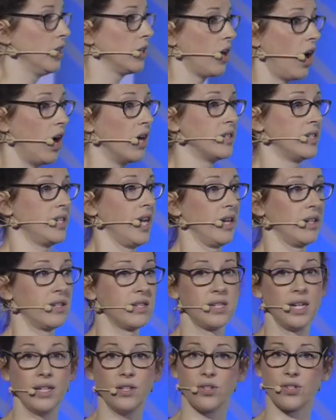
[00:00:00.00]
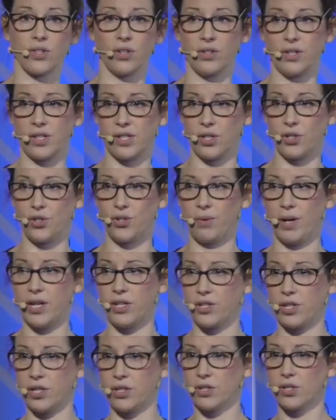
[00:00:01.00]
contexts, in certain
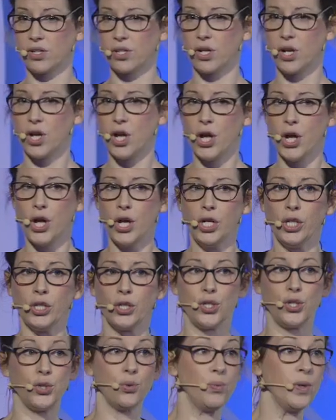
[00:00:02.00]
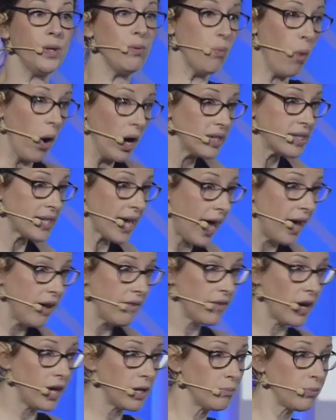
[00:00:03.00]
situations. Do we want to
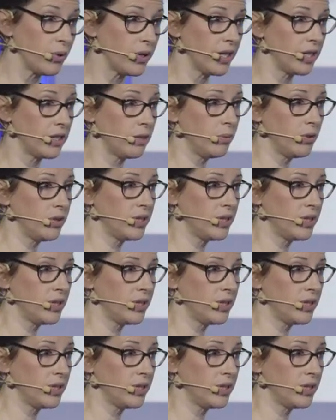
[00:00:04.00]
have unpredictable